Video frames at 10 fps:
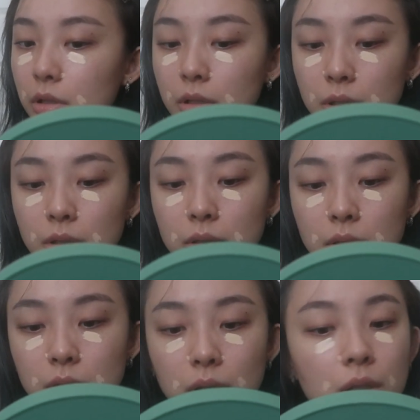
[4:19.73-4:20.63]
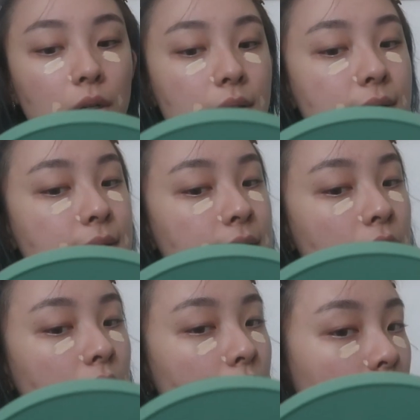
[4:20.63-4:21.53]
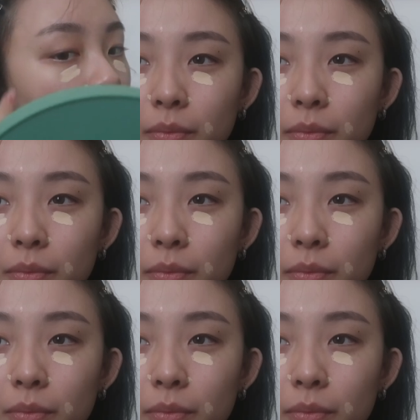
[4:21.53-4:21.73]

I don't like the feeling of makeup,